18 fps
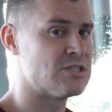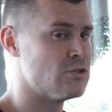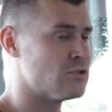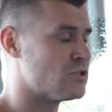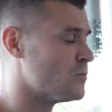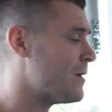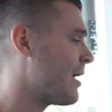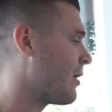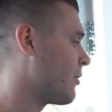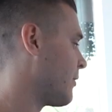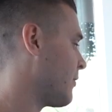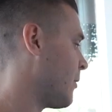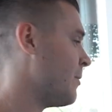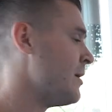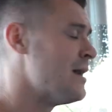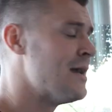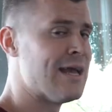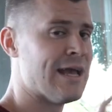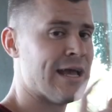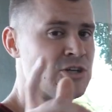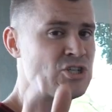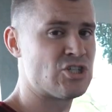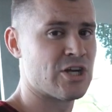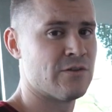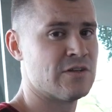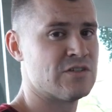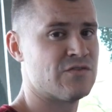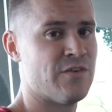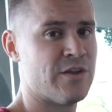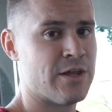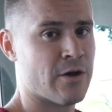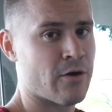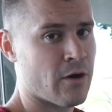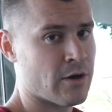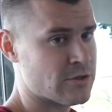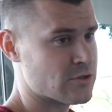the YouTube algorithm, and share this video on